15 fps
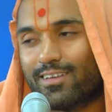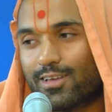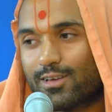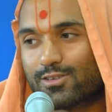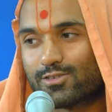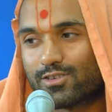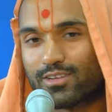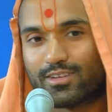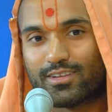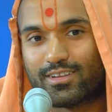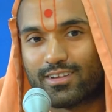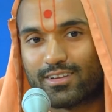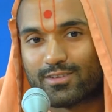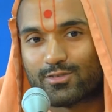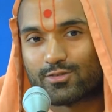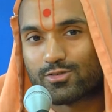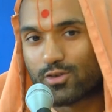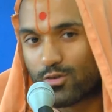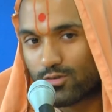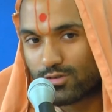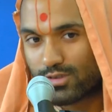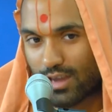I mean, so
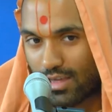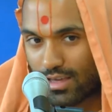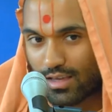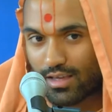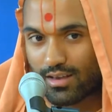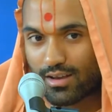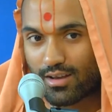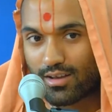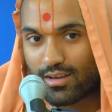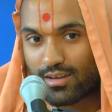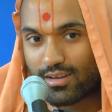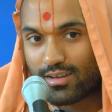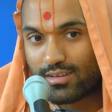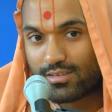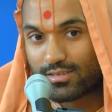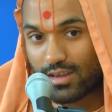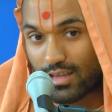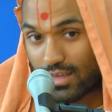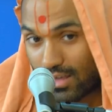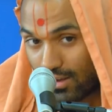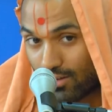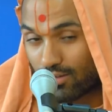I won't. To
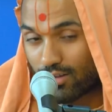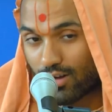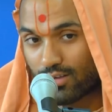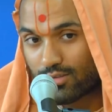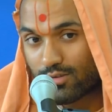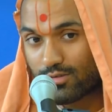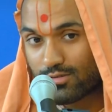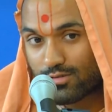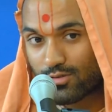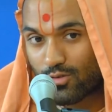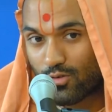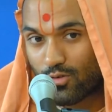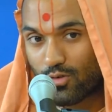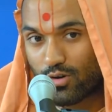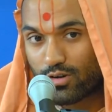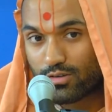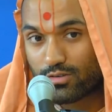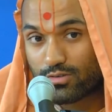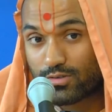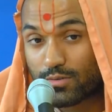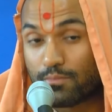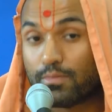heal others or
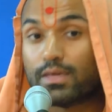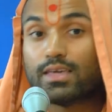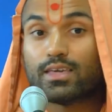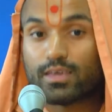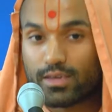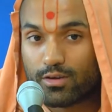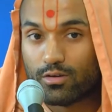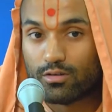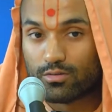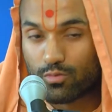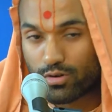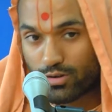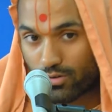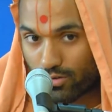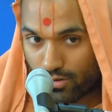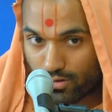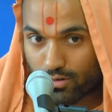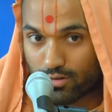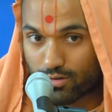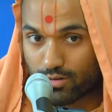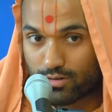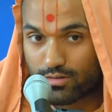to be healed when you're hurt?